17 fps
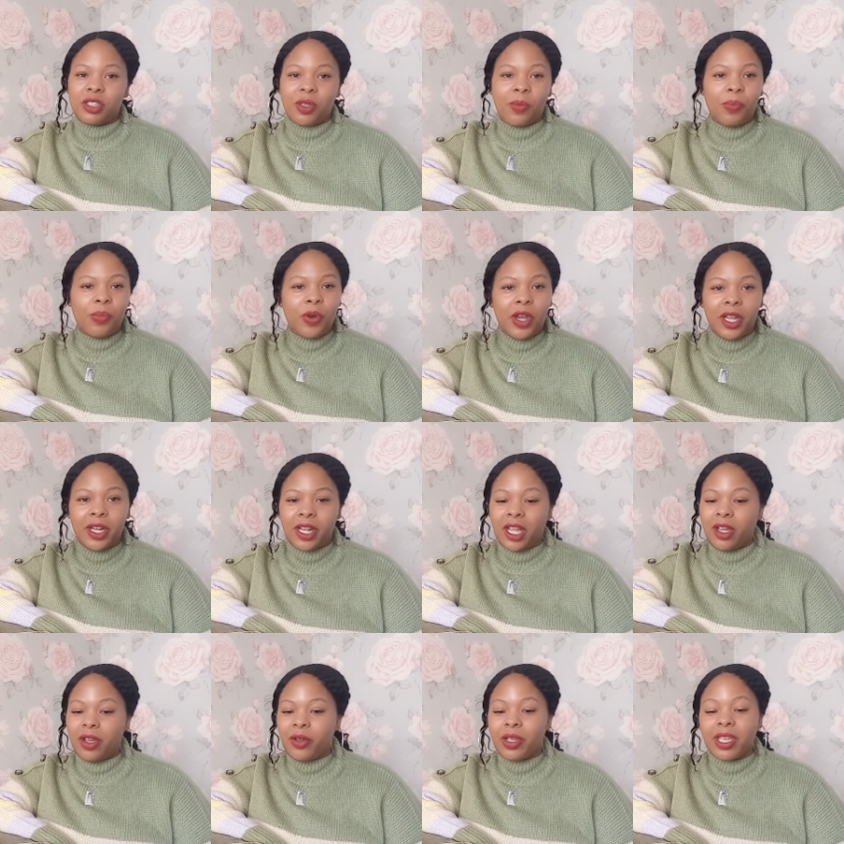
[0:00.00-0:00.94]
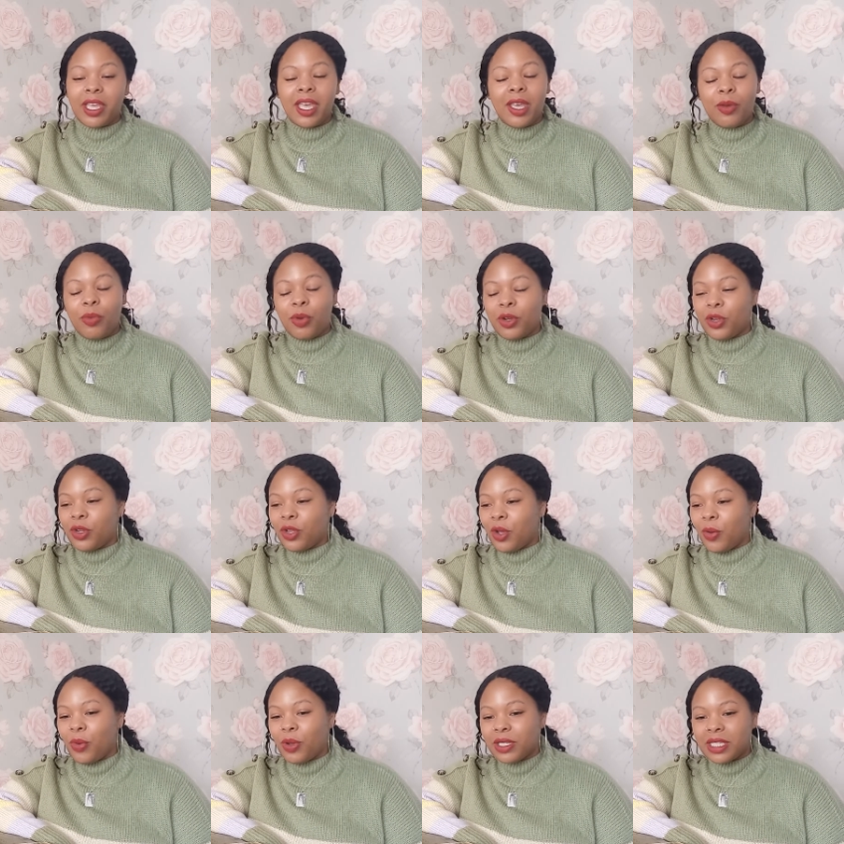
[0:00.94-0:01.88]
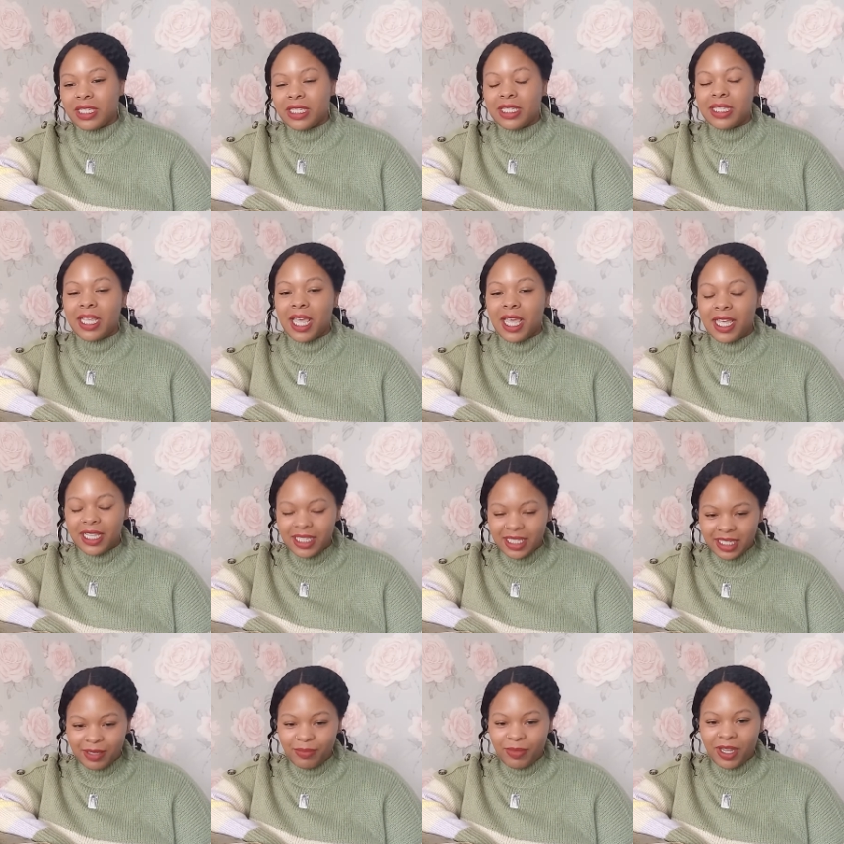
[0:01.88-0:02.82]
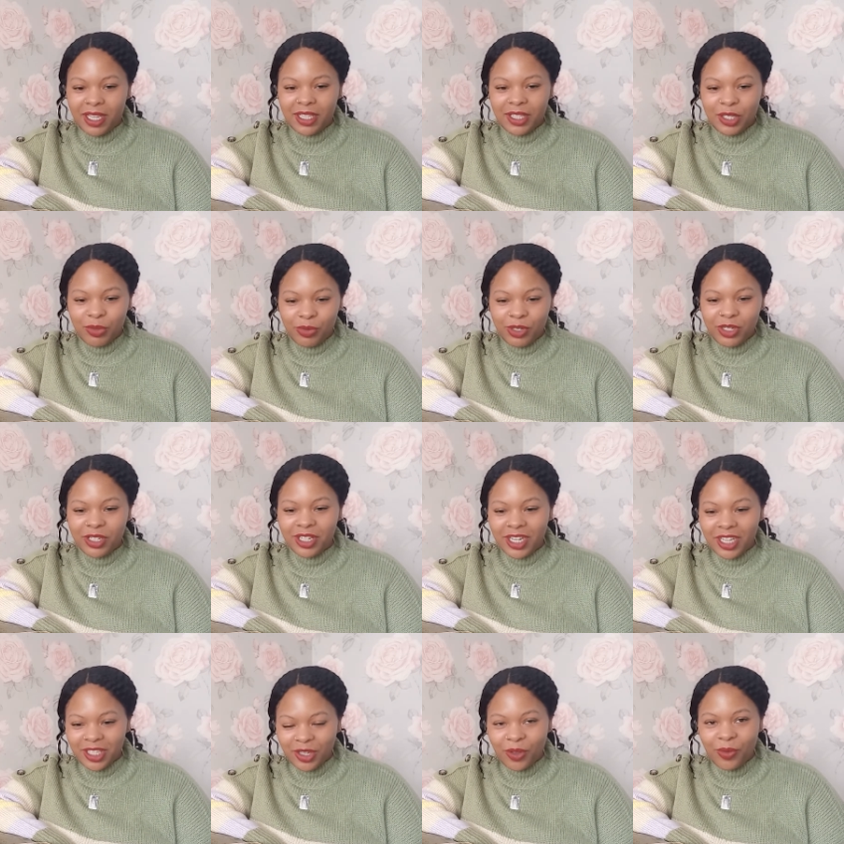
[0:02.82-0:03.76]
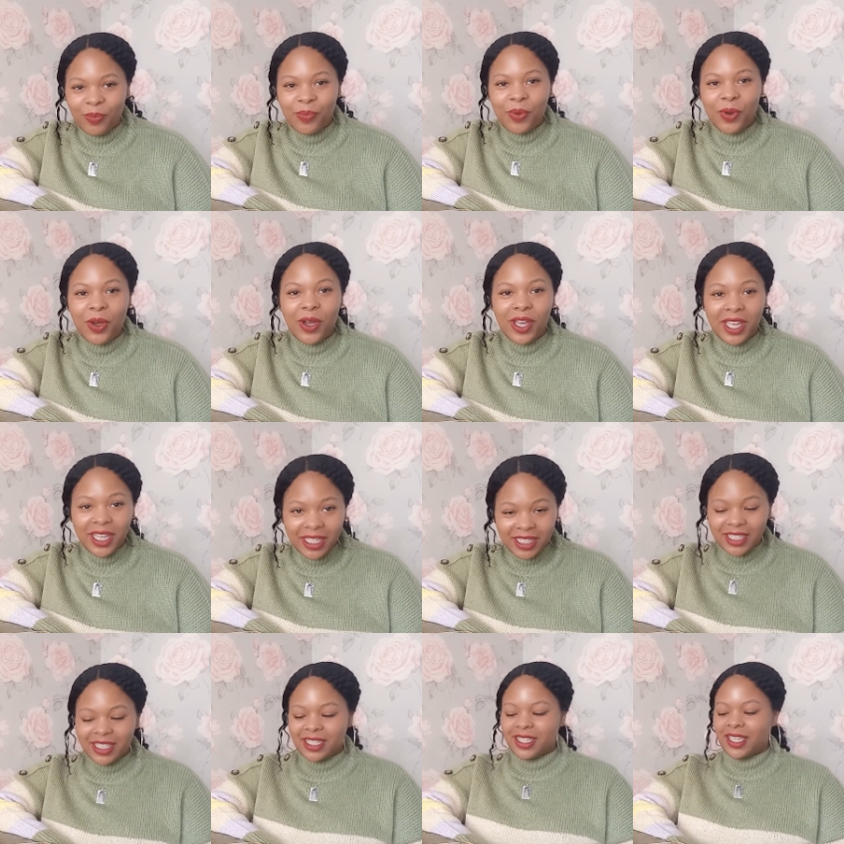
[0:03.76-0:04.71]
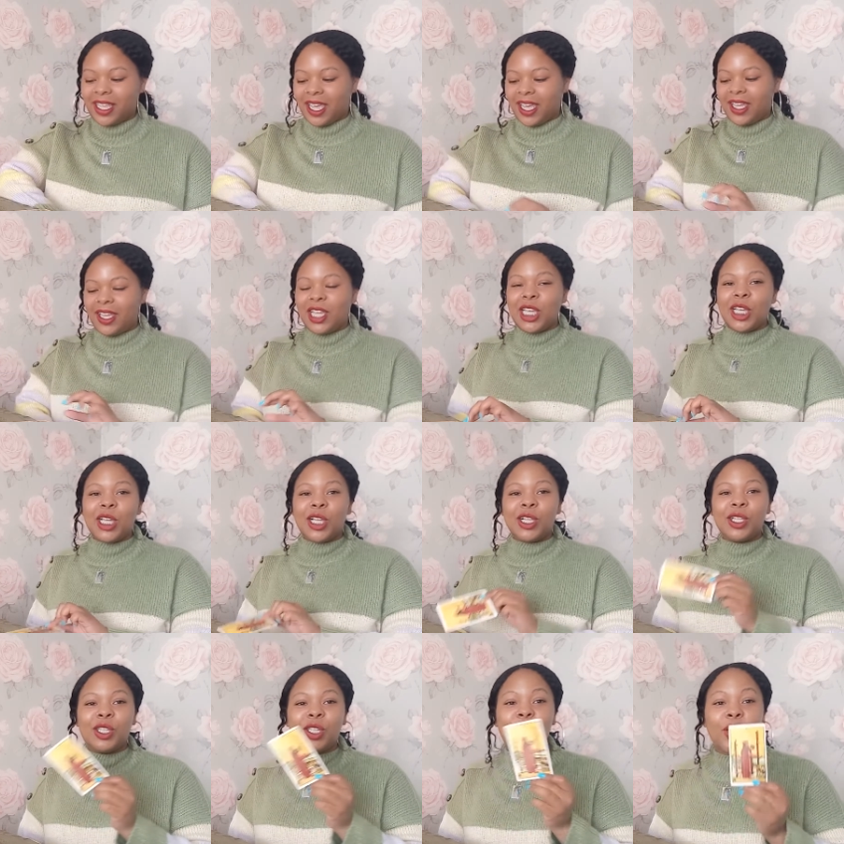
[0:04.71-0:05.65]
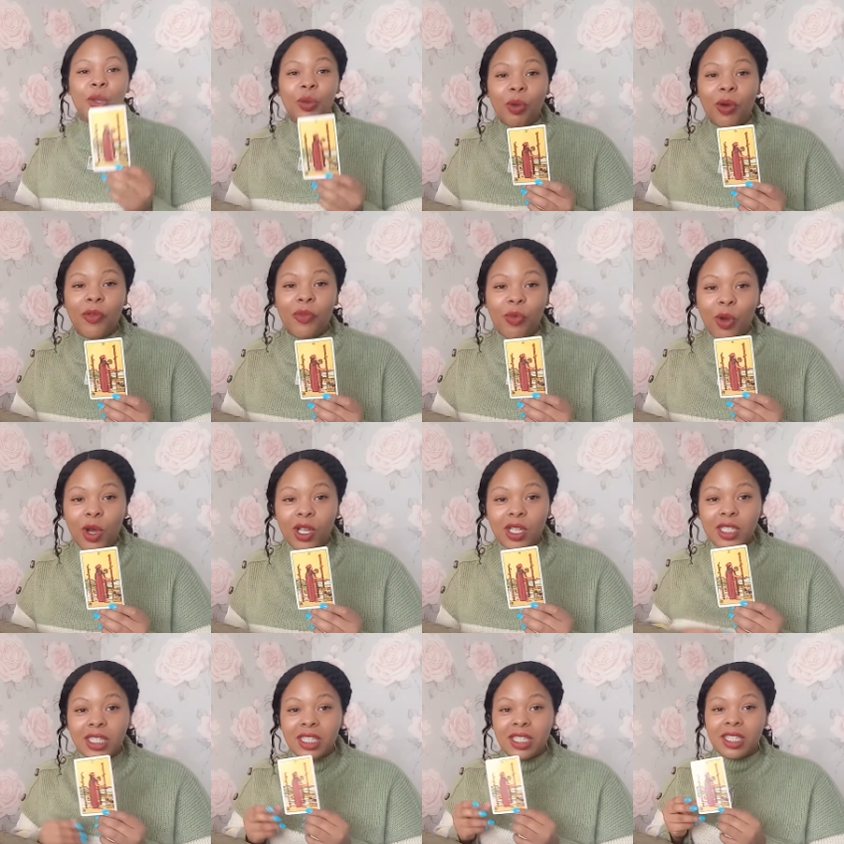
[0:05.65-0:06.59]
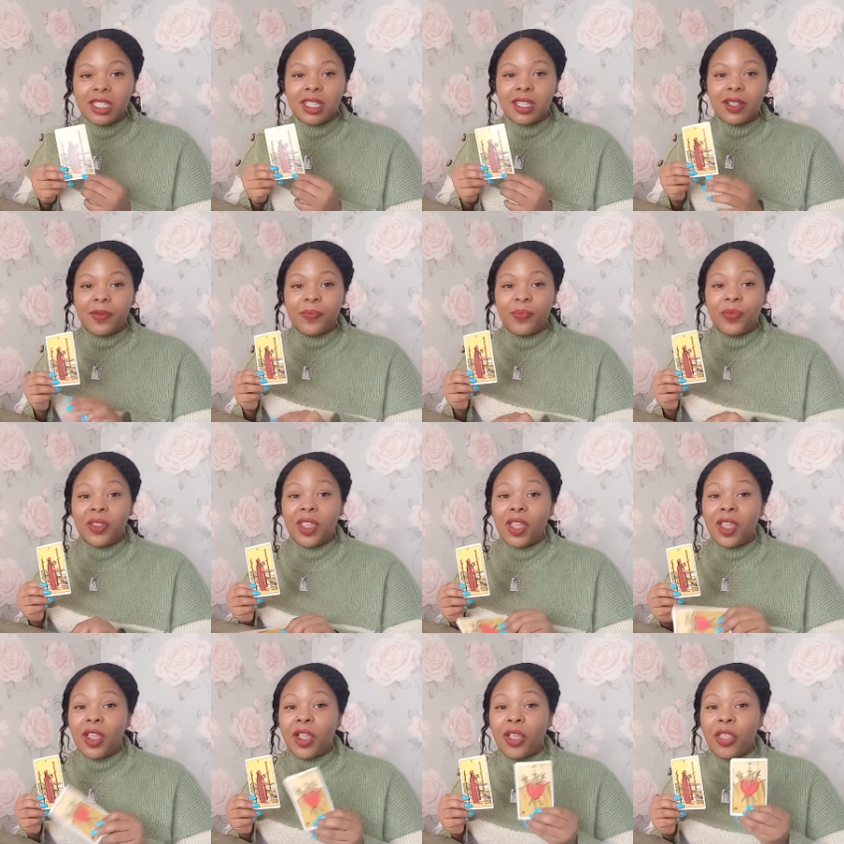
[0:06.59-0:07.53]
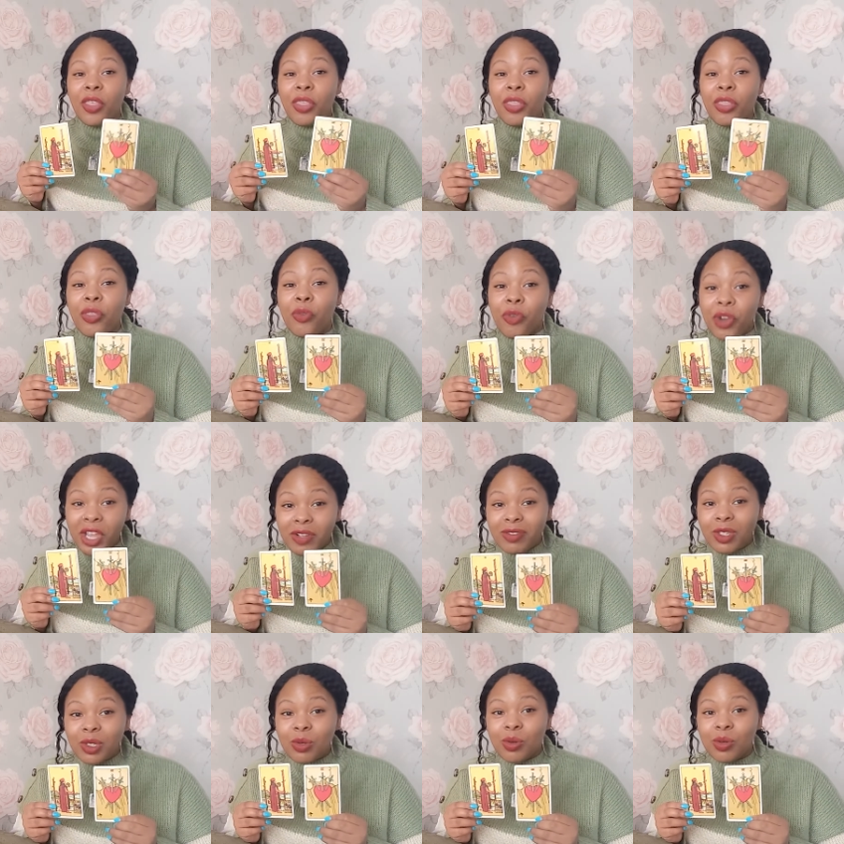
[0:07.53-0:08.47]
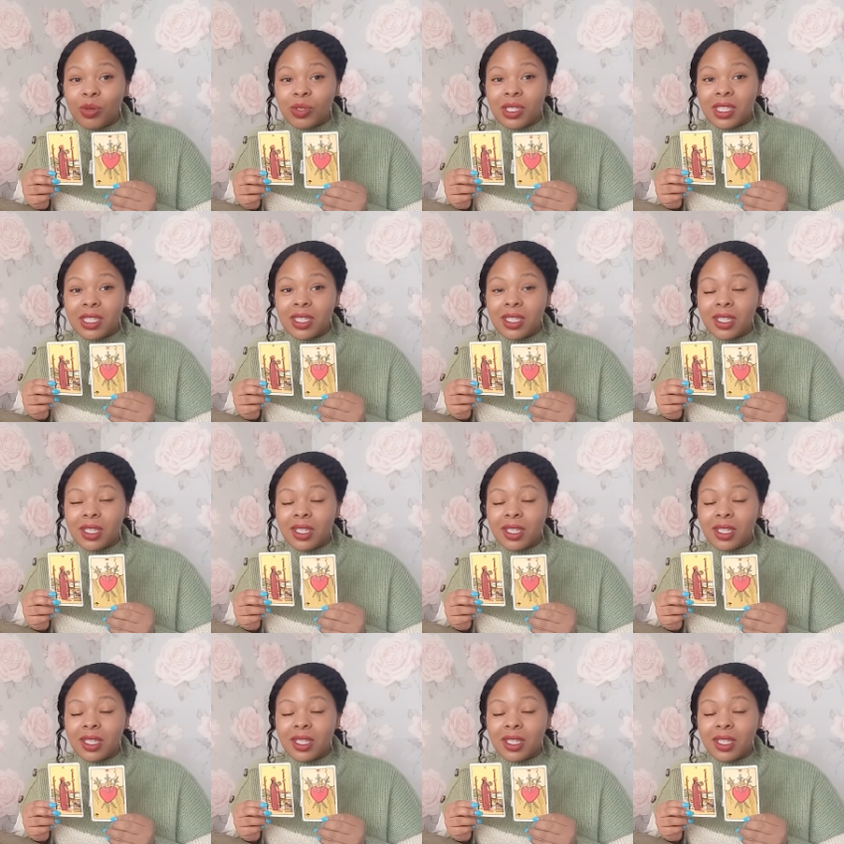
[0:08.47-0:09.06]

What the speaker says: on point. I don't care what no one says. My intuition is on point, yeah? Two of Wands. Three of Swords.